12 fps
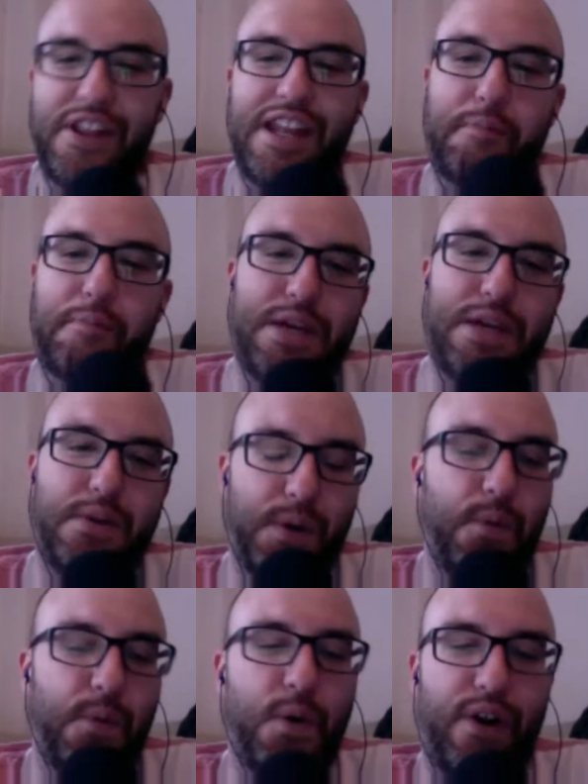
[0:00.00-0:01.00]
they beat you in
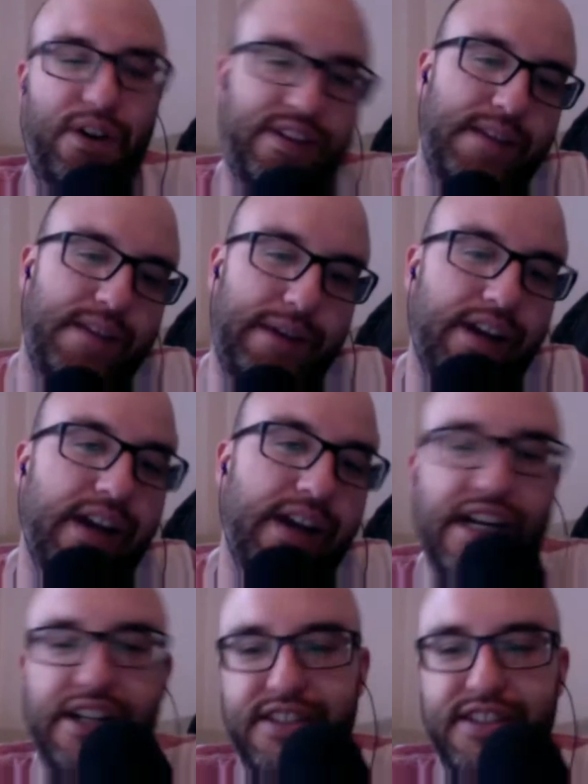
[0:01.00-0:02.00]
a war, and then you'd be like, okay,
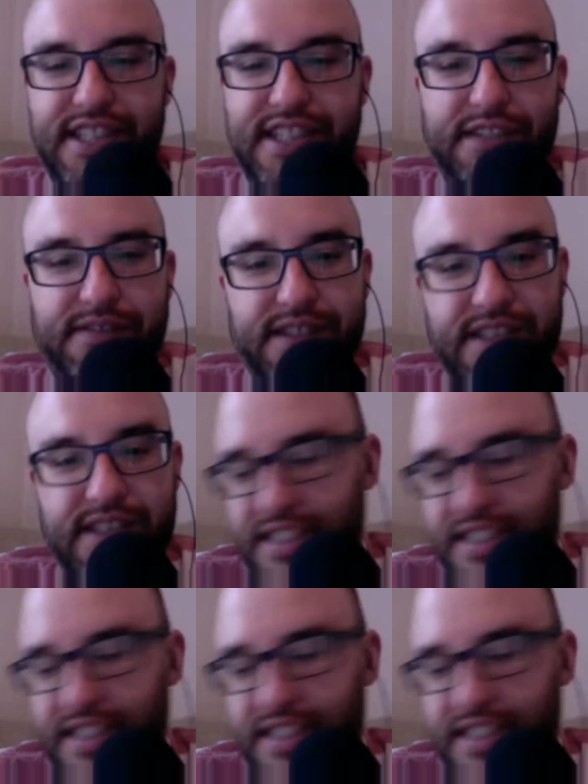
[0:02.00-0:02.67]
now you're a slave.